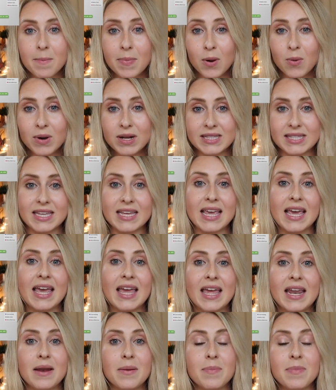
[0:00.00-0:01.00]
but once
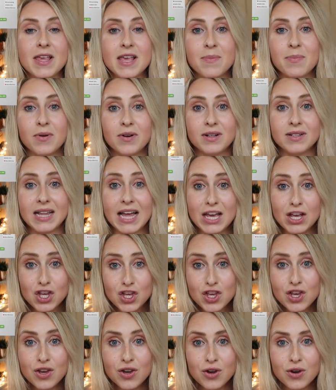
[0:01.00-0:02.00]
again, people like
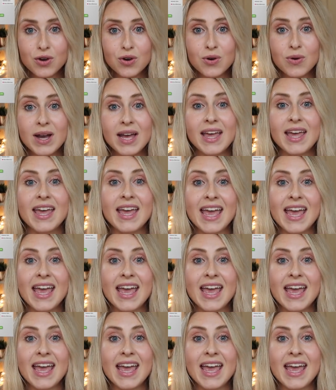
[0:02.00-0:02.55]
you